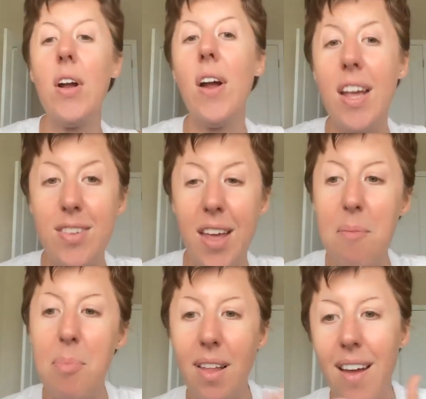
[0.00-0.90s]
is a
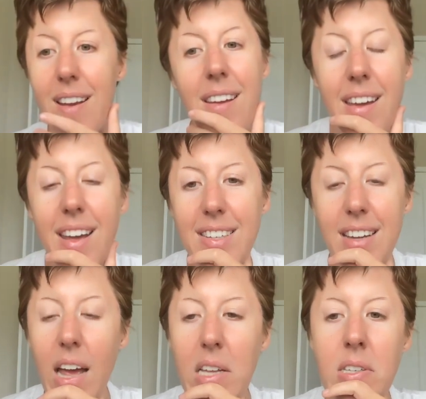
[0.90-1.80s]
blood
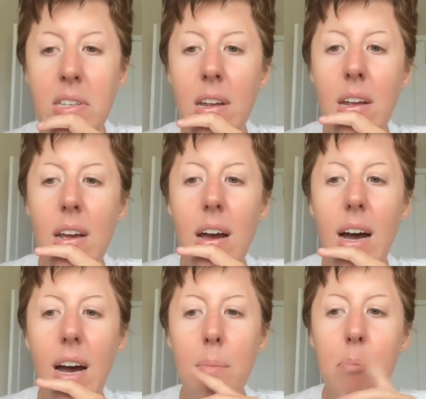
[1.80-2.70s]
test,
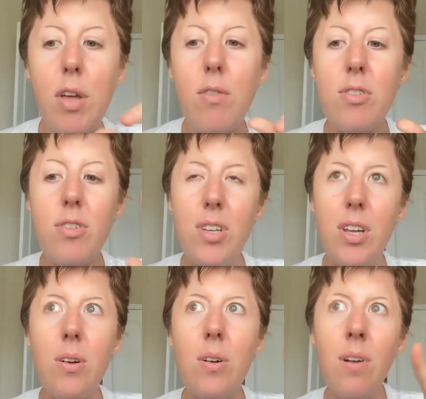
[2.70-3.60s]
but you
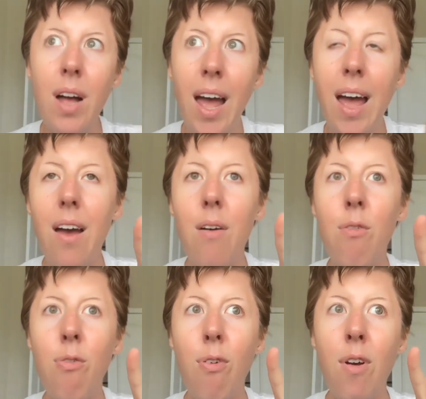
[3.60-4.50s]
still
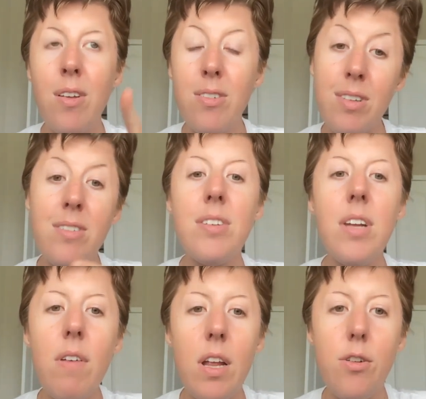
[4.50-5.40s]
have
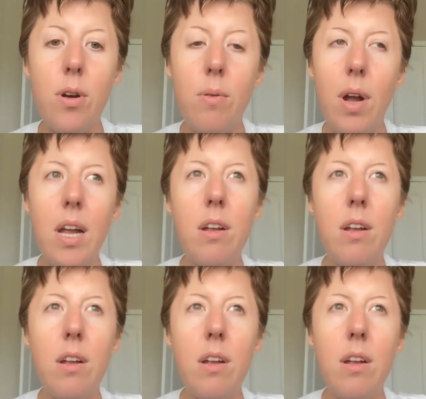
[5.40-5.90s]
sensitivity to it, right?